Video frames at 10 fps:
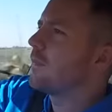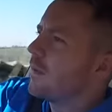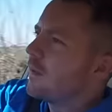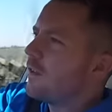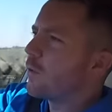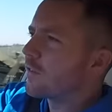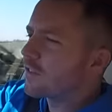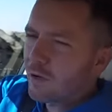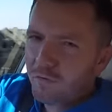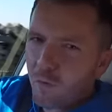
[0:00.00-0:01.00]
You want to
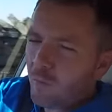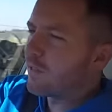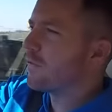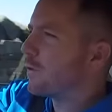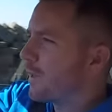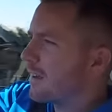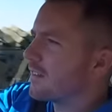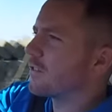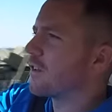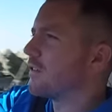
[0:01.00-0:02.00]
look for one with full
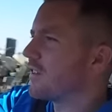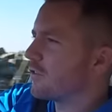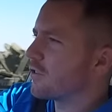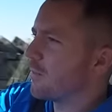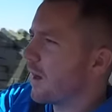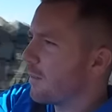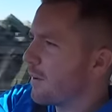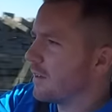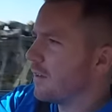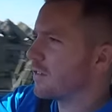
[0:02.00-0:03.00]
Lexus service history in my
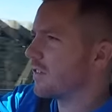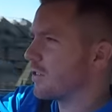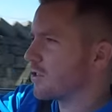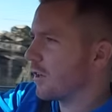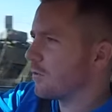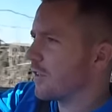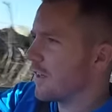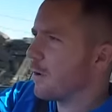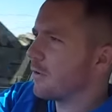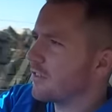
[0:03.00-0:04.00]
opinion, because it just shows that
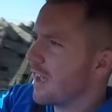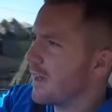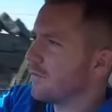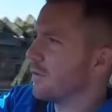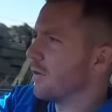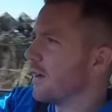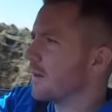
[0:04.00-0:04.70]
the owners cared for it.